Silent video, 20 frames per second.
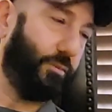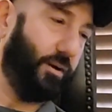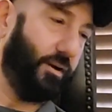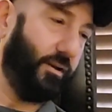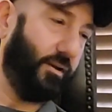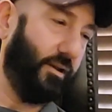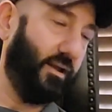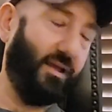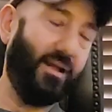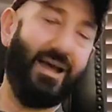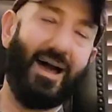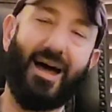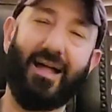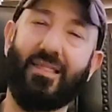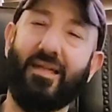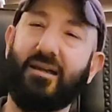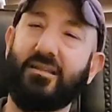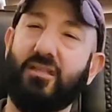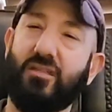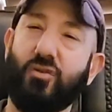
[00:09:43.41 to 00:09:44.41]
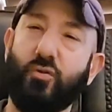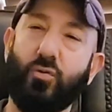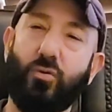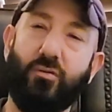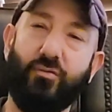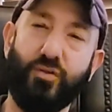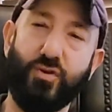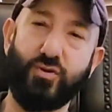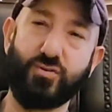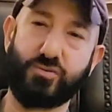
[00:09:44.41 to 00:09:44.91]
But I like to do
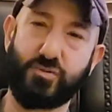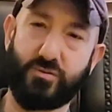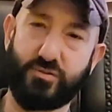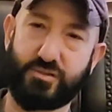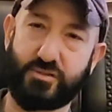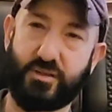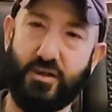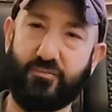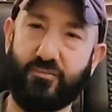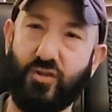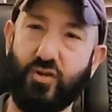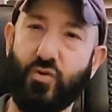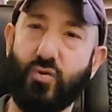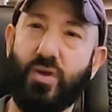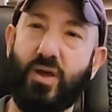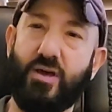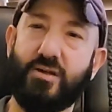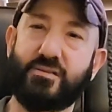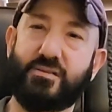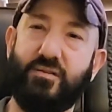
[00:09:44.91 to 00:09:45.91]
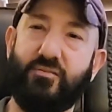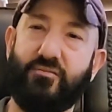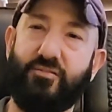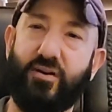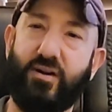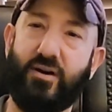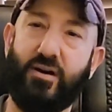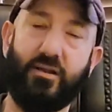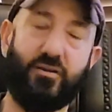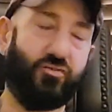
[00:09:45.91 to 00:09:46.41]
reviews on stuff that you guys can
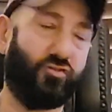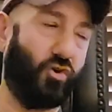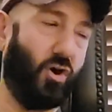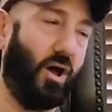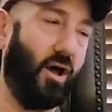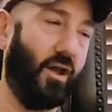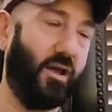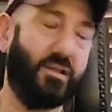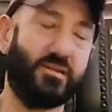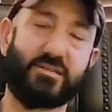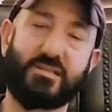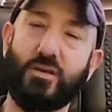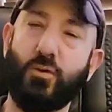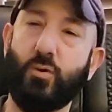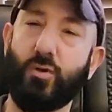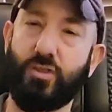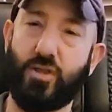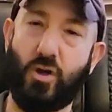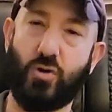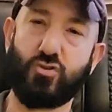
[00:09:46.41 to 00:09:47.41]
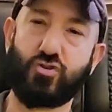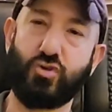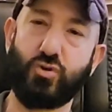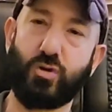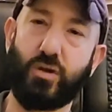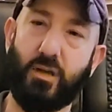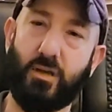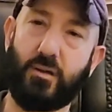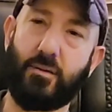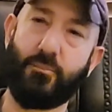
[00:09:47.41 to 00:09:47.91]
find, try it, see what notes you
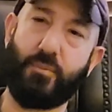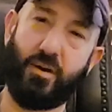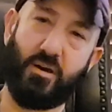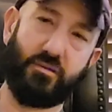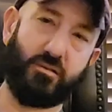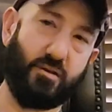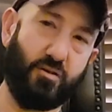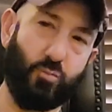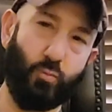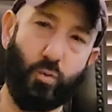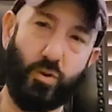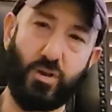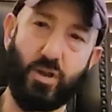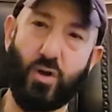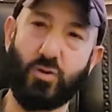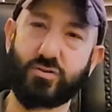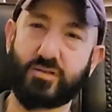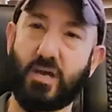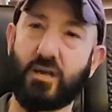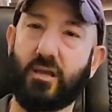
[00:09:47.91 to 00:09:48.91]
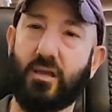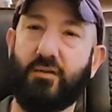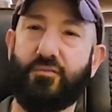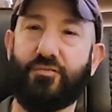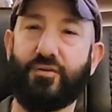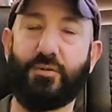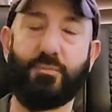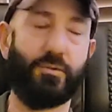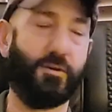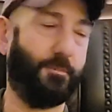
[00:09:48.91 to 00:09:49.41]
get compared to what notes I get
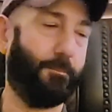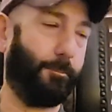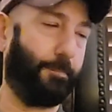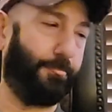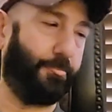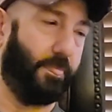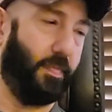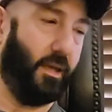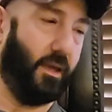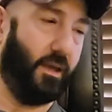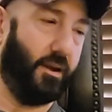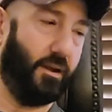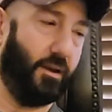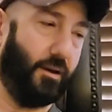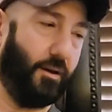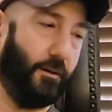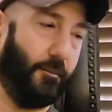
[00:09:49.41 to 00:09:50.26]
from it. And